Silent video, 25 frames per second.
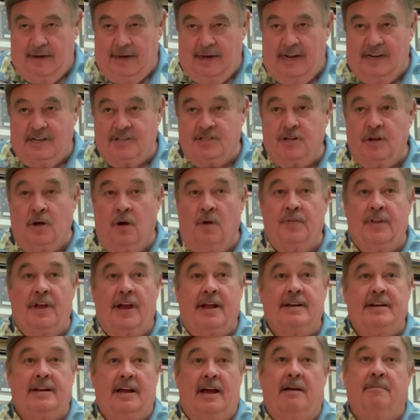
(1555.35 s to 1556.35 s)
And so
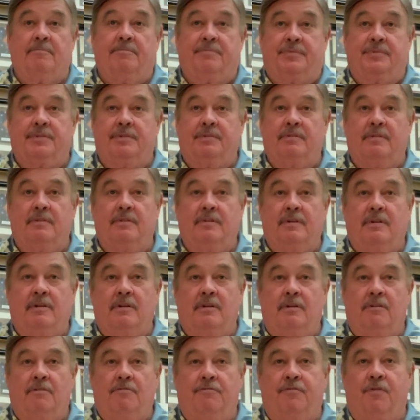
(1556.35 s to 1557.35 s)
they dumped
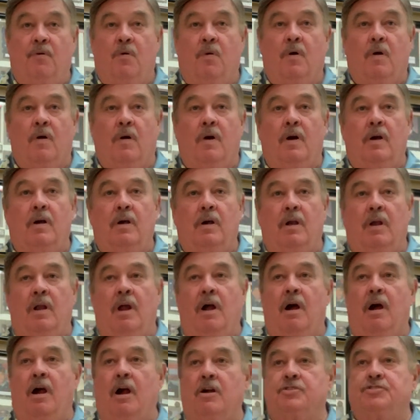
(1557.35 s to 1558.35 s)
four
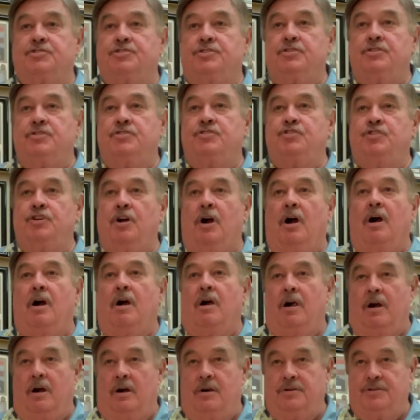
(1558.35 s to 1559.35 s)
large
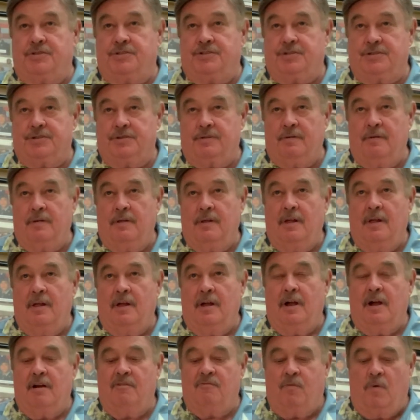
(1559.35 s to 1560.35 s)
jars
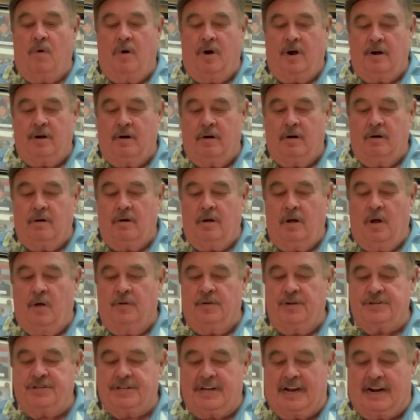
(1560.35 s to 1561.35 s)
of water
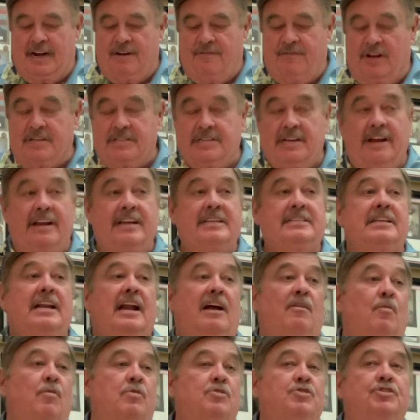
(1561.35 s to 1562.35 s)
on the sacrifice. Now he said,
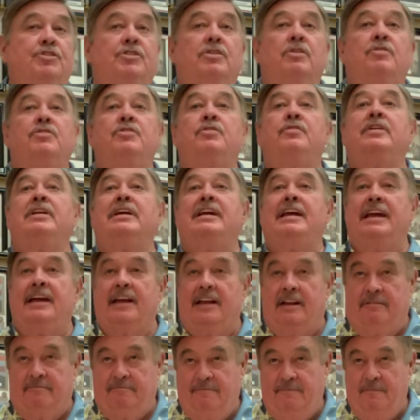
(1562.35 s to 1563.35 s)
I want you to go do it
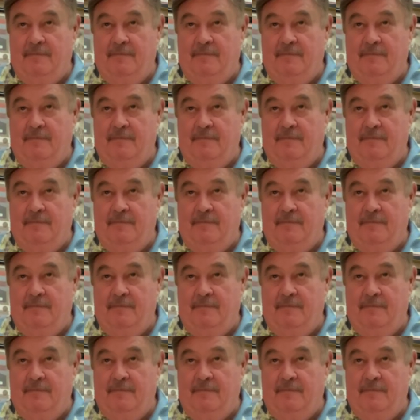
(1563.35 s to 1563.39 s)
again.